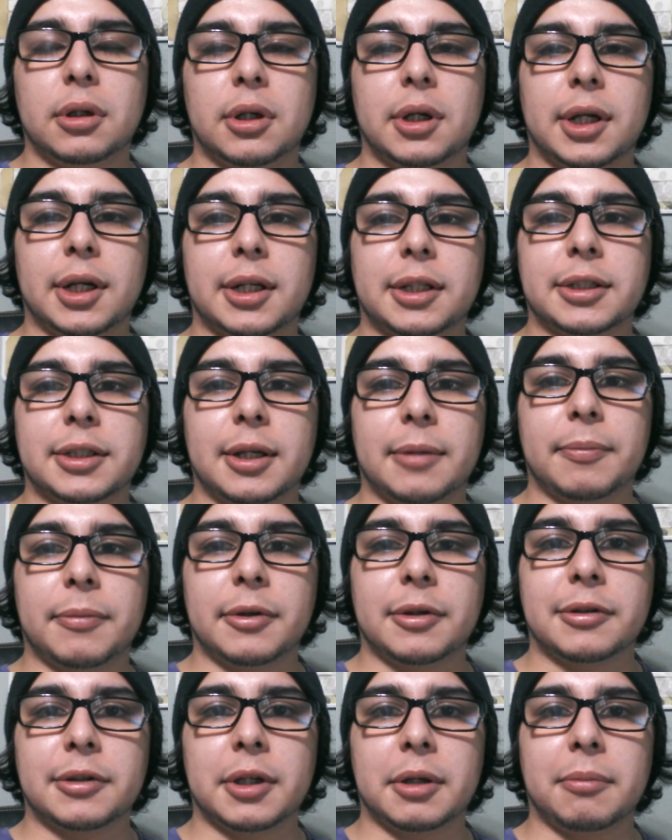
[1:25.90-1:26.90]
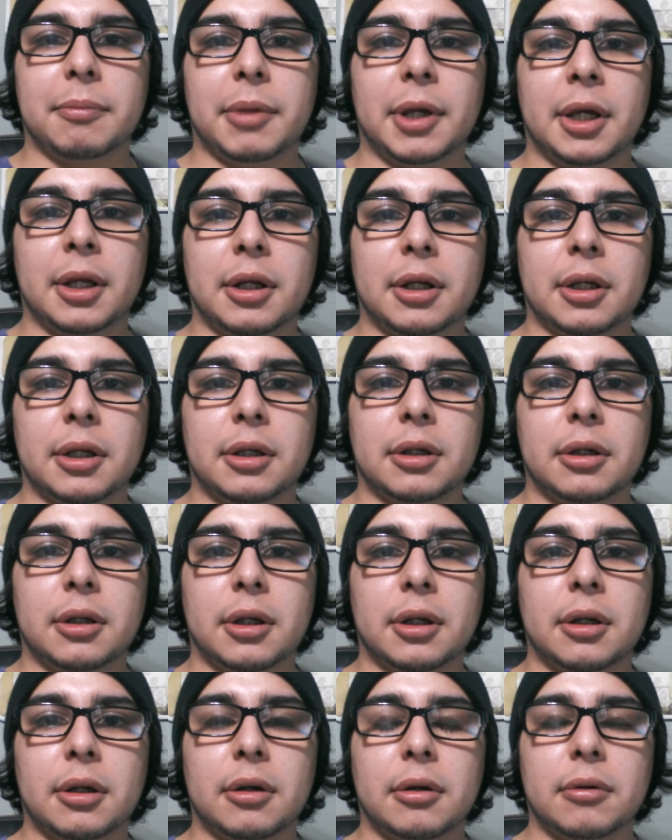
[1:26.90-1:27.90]
accept the same pain again
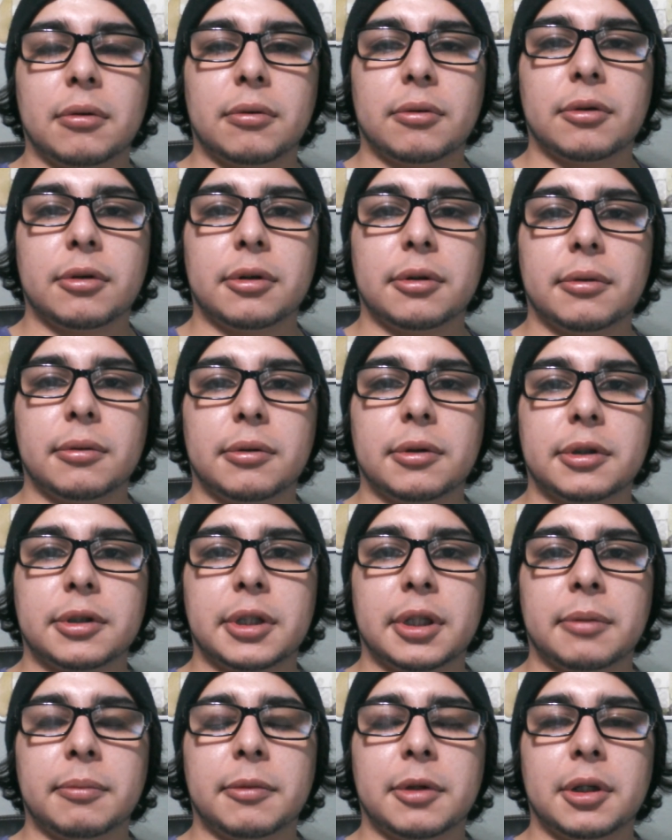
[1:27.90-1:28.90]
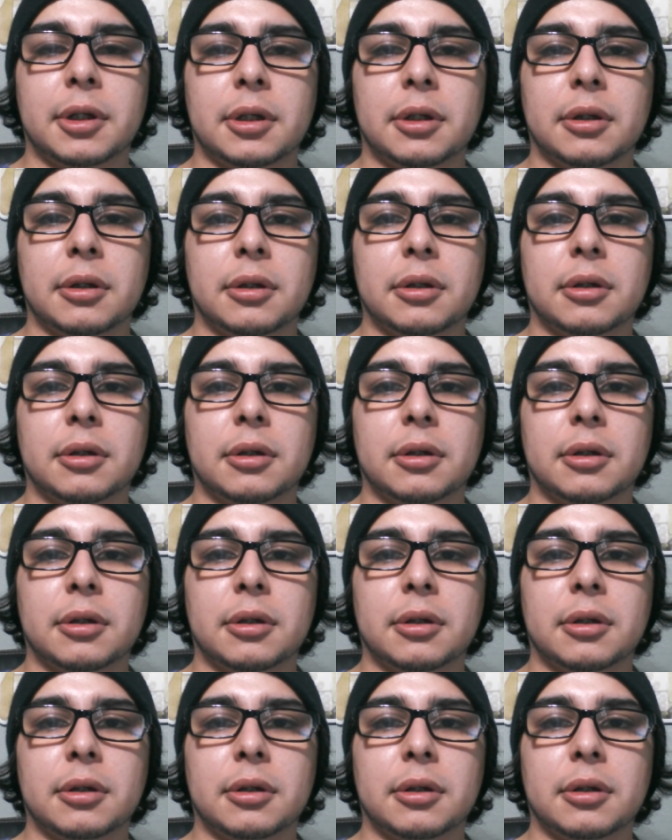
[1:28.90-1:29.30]
and go through the same thing.